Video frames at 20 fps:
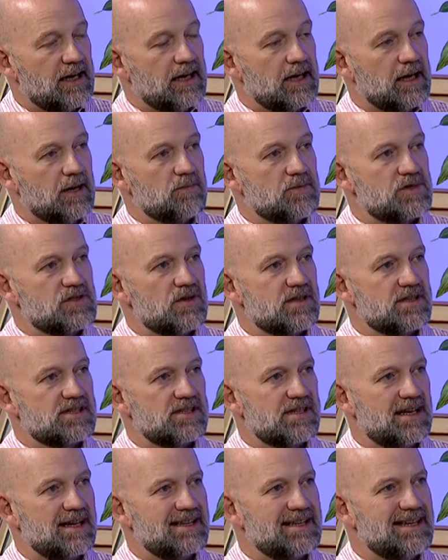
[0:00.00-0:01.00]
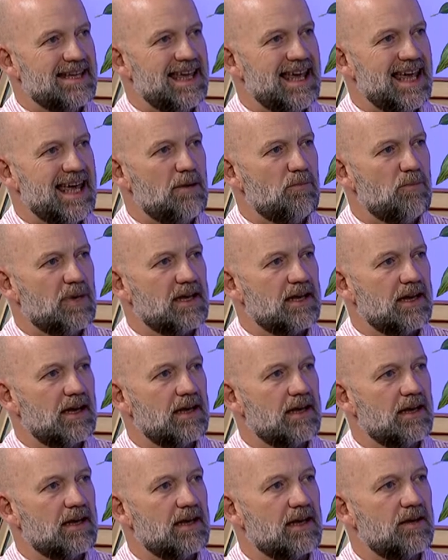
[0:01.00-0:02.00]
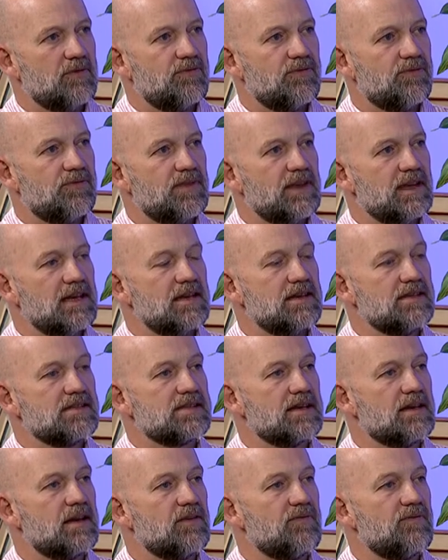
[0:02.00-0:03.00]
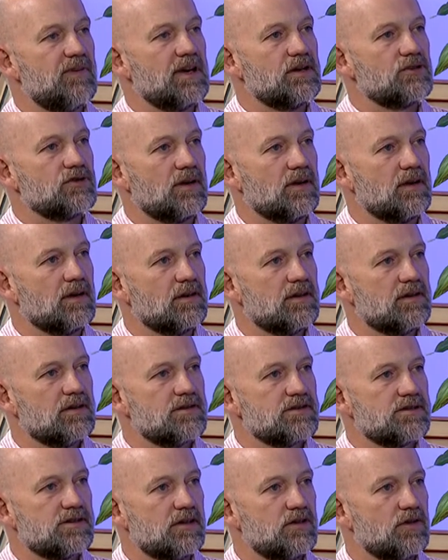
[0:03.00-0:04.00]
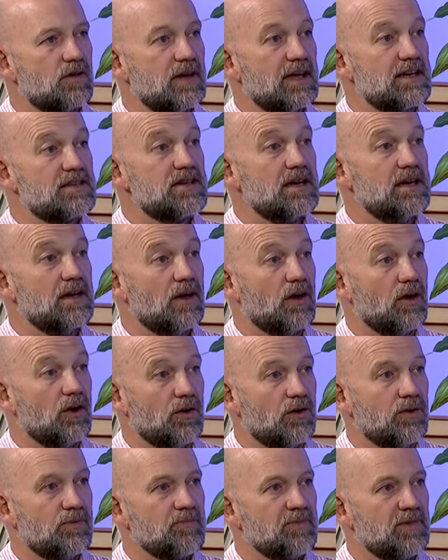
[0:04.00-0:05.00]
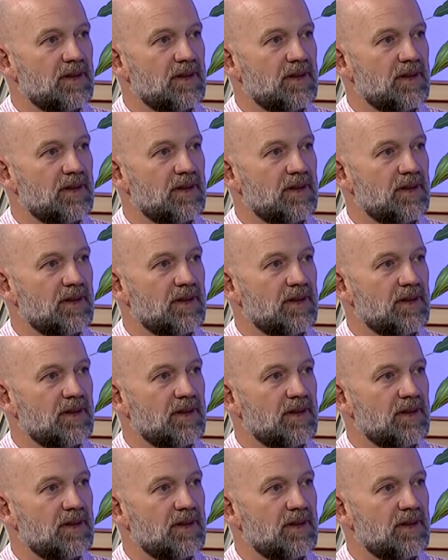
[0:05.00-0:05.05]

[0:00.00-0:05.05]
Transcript: to a slightly amber color if there is an infection. So you'll actually know.